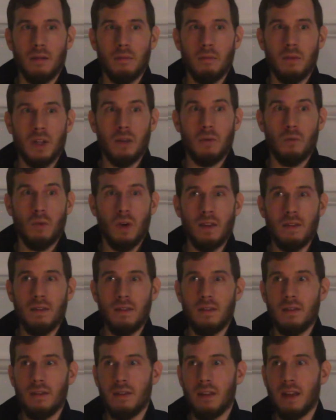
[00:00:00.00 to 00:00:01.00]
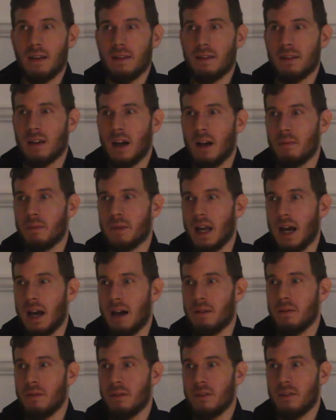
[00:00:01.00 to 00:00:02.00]
But once things calm
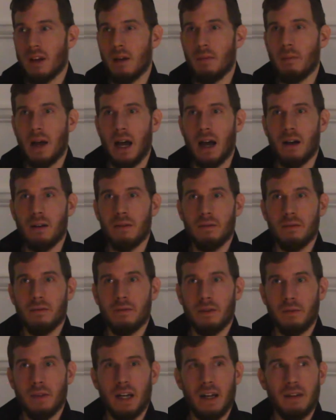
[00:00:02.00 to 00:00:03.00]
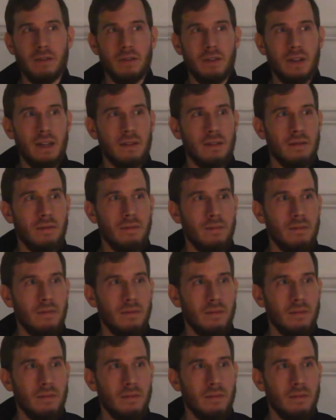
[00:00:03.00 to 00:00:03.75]
down, somehow, for whatever reason,